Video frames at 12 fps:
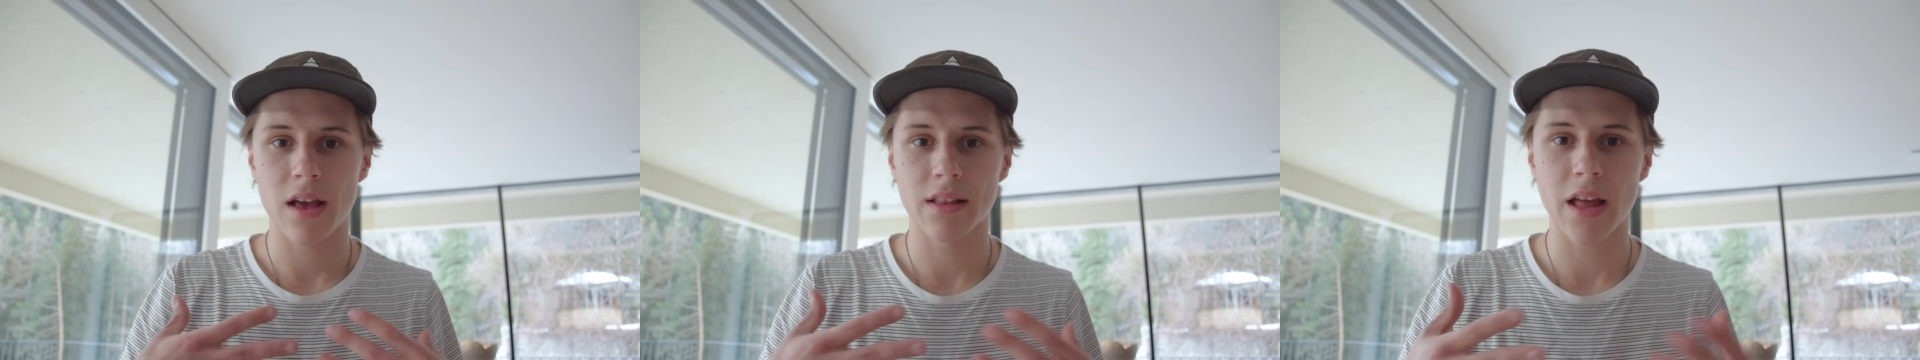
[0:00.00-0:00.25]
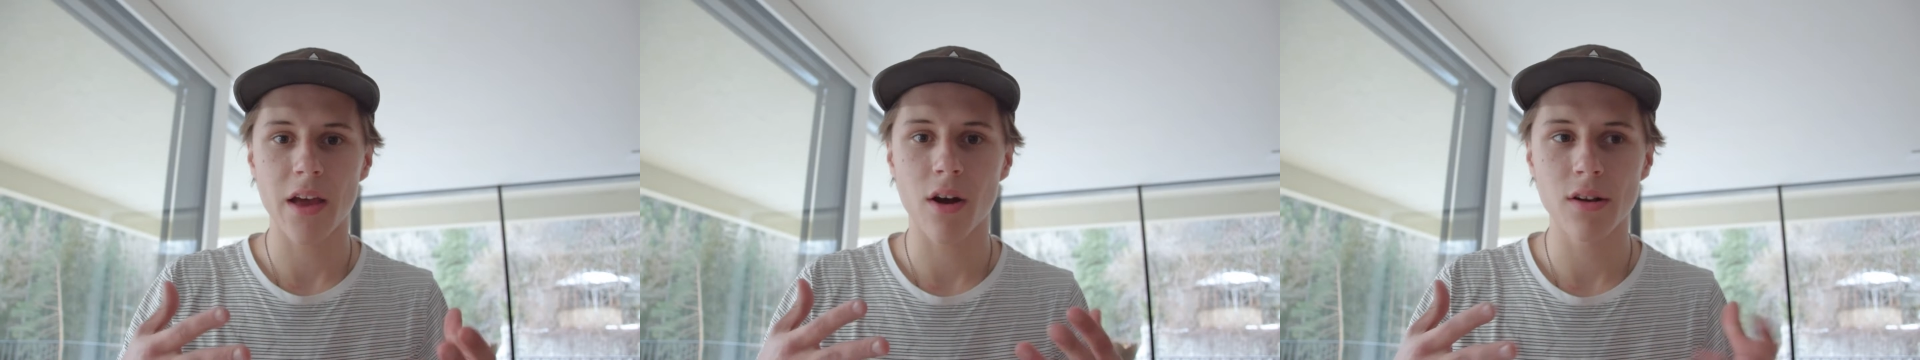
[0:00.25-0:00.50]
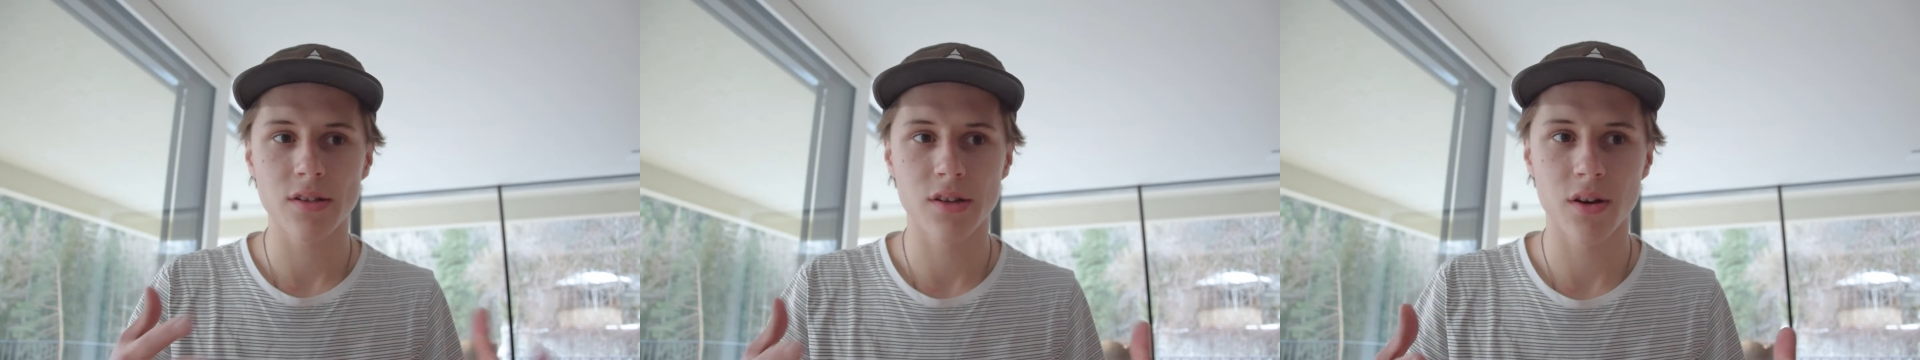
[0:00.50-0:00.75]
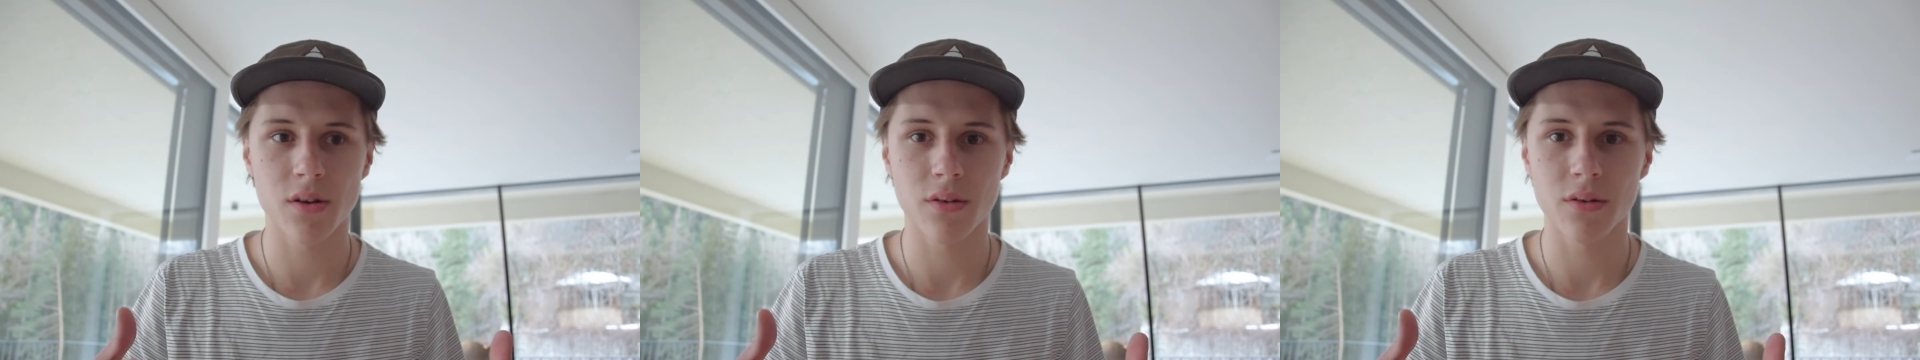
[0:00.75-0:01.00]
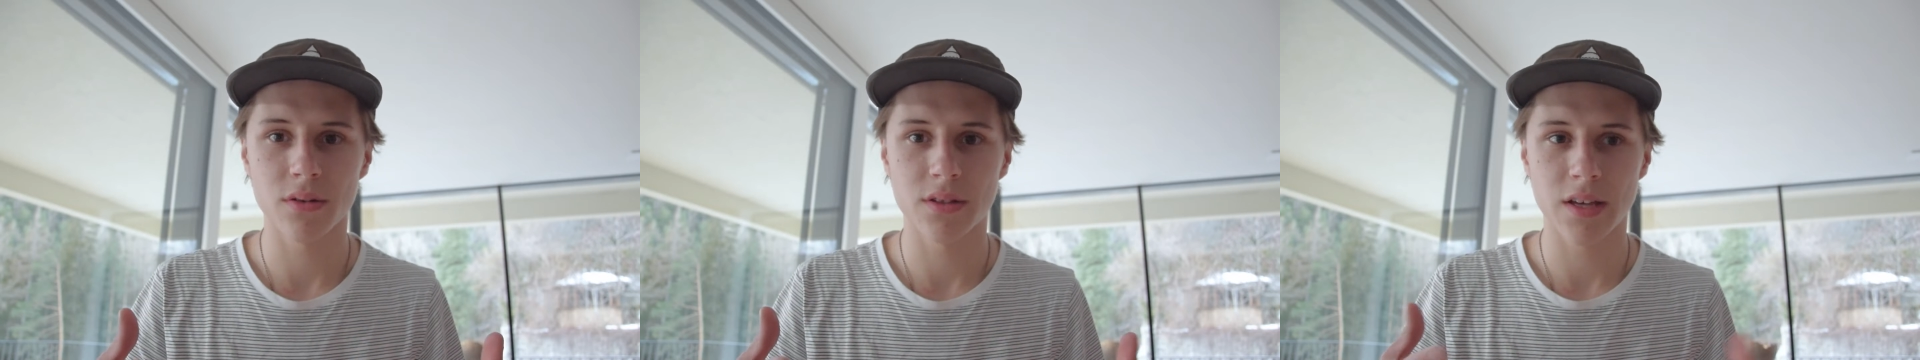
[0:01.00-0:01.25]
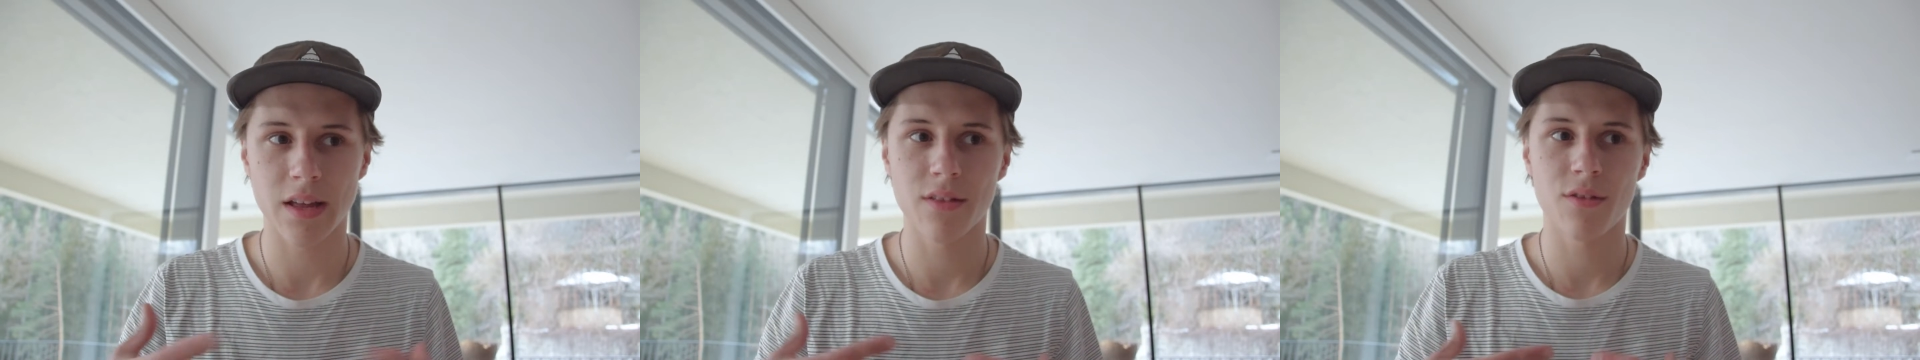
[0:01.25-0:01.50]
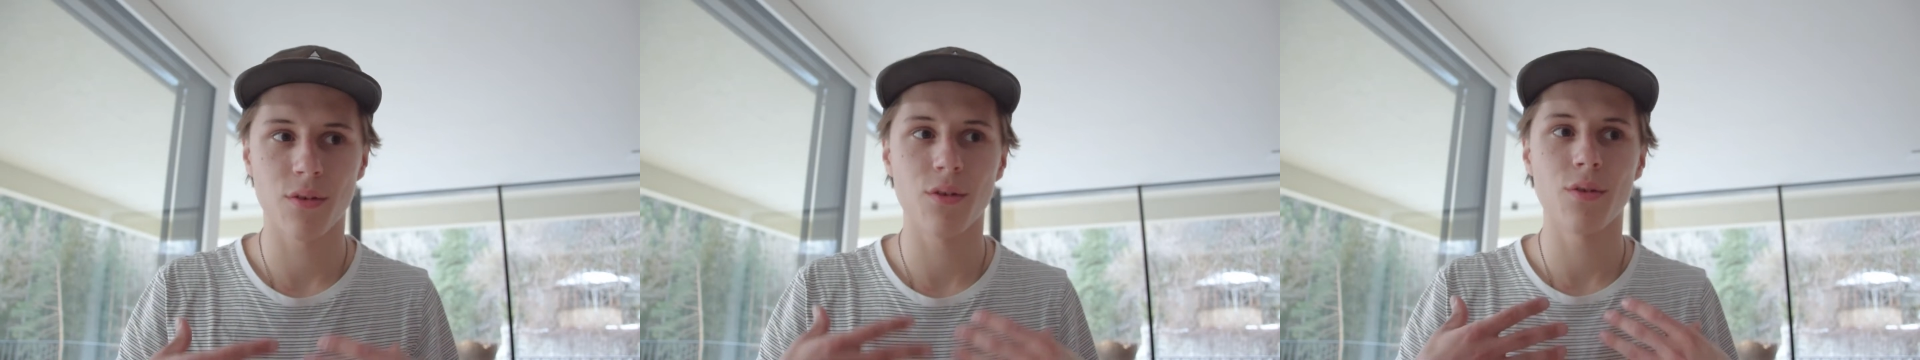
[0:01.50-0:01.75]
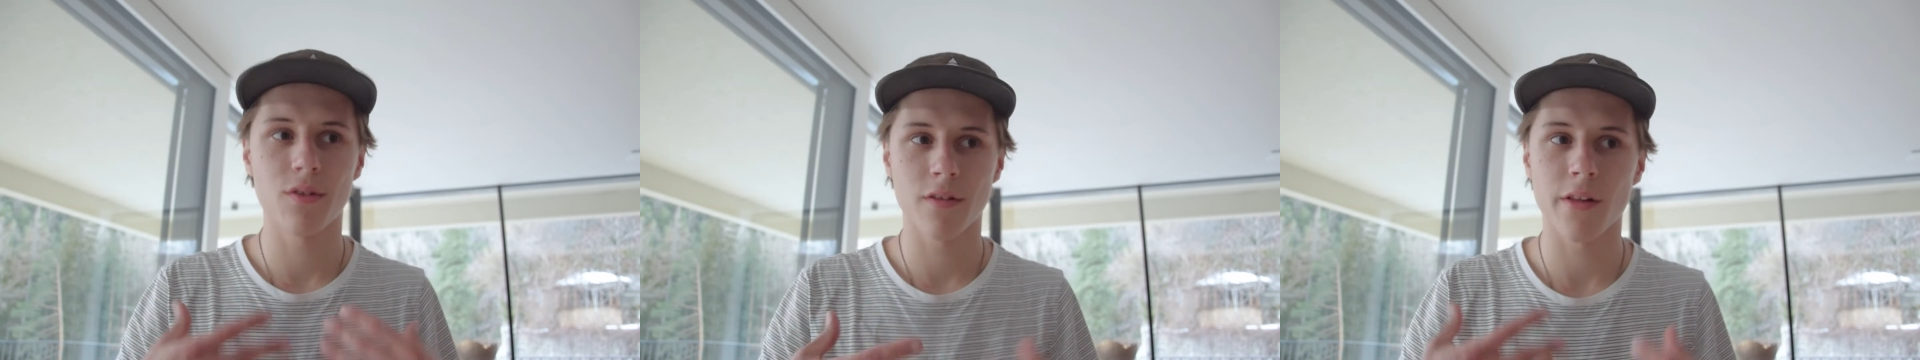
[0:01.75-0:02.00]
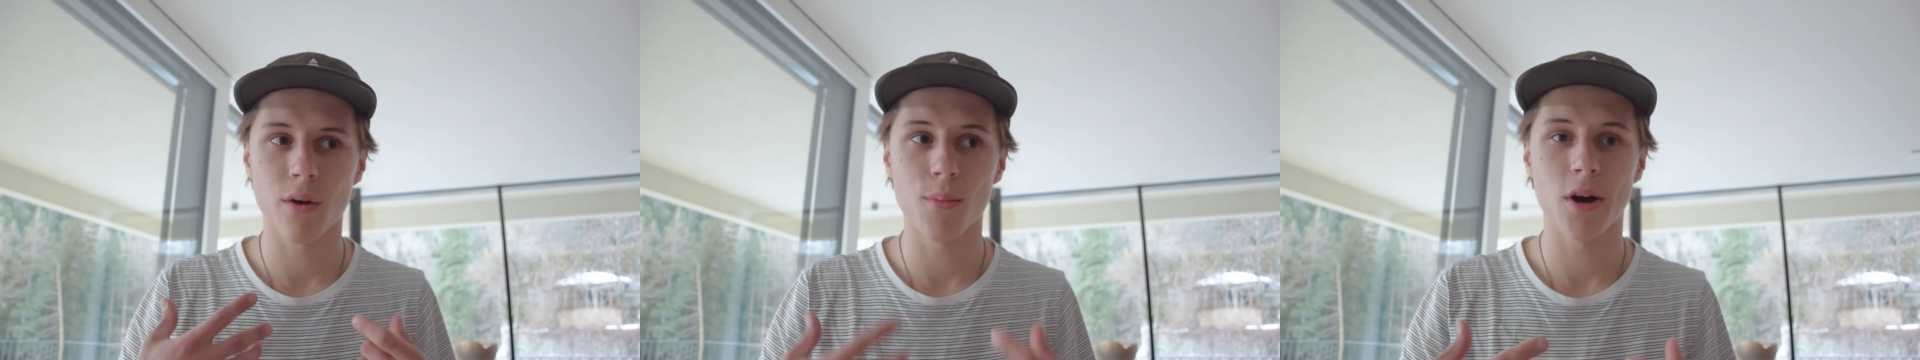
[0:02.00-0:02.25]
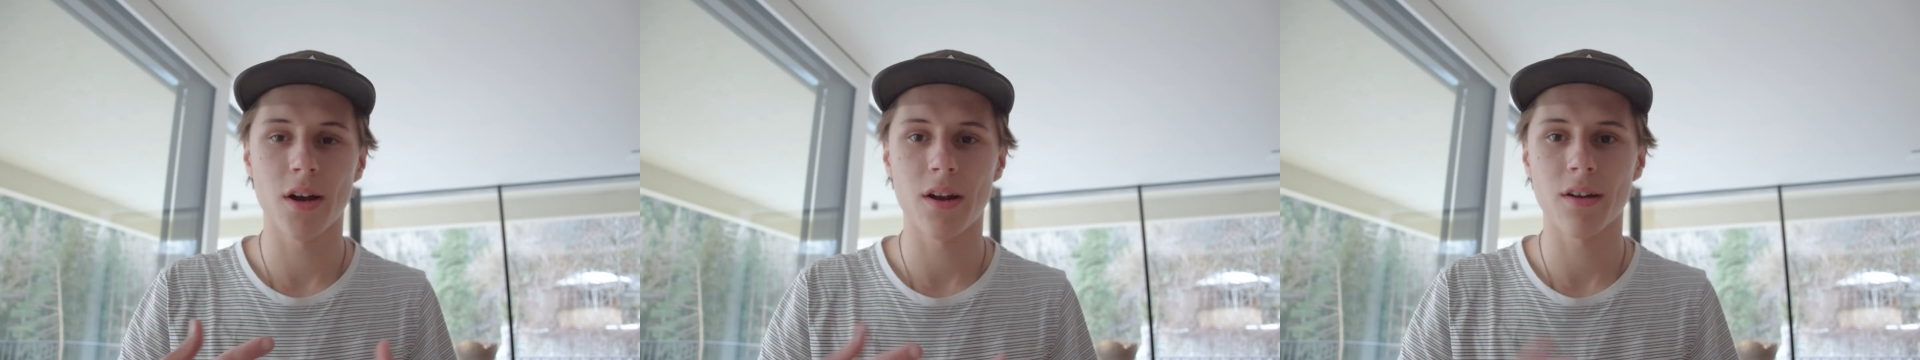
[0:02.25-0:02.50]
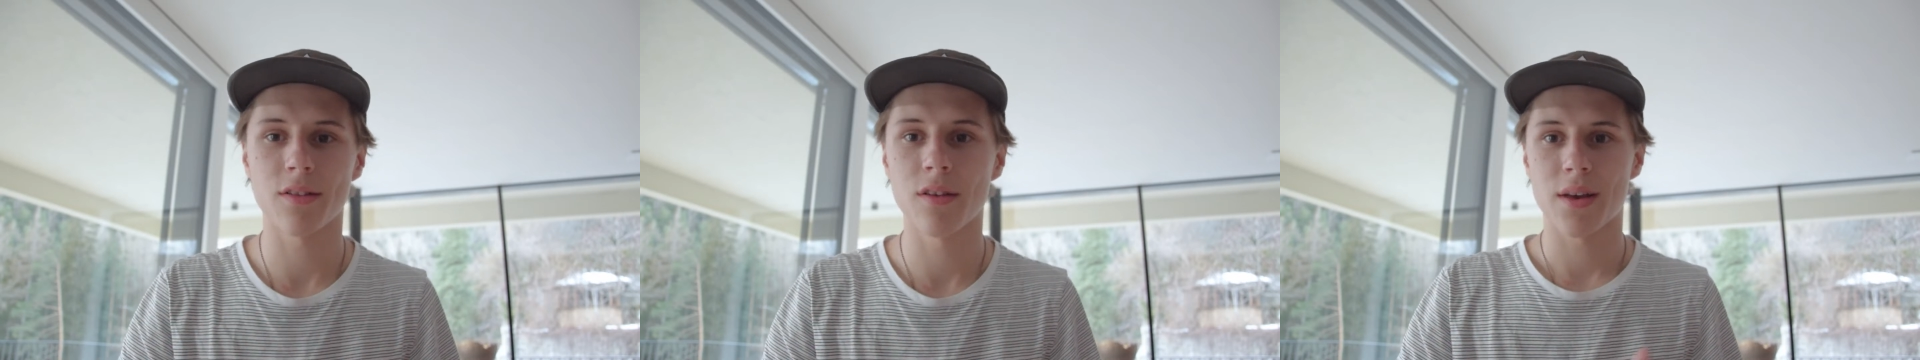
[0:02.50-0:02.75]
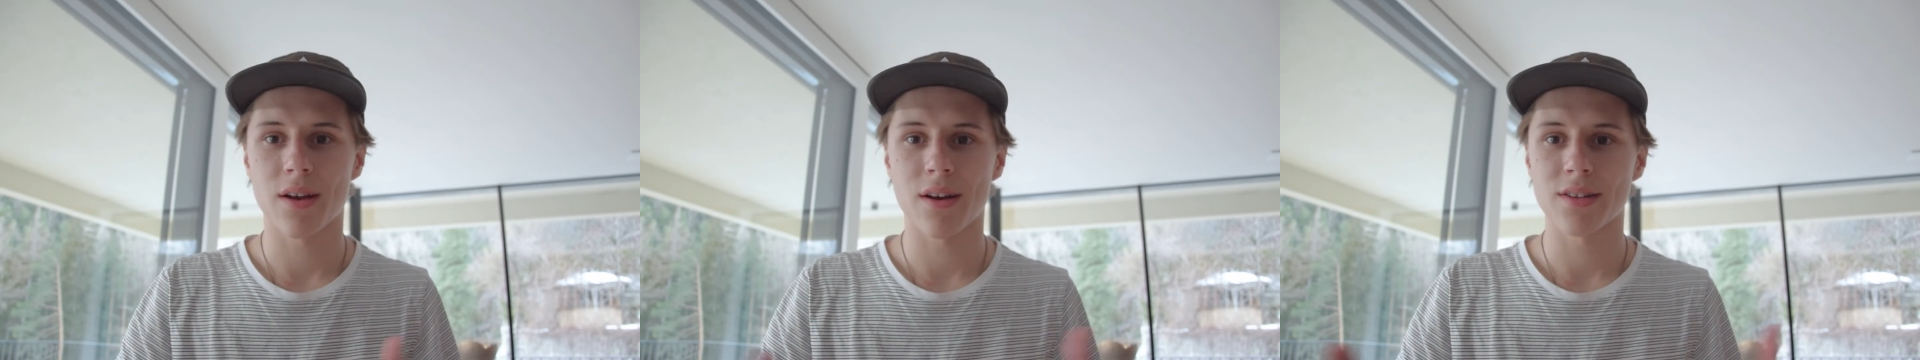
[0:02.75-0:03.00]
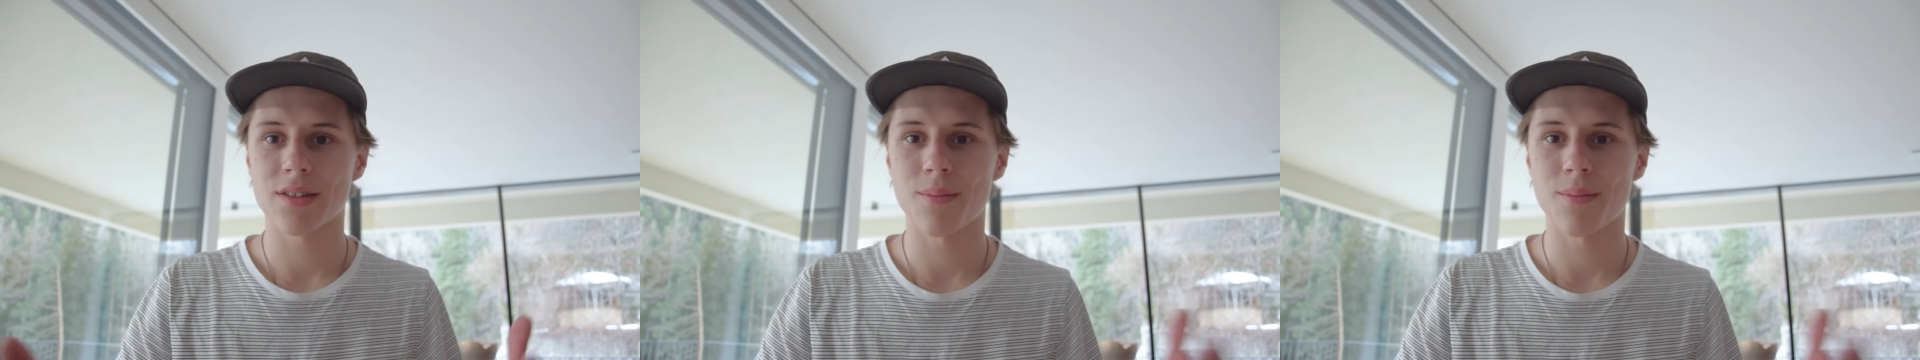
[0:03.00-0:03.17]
And I also tend to use slow-mo a lot because,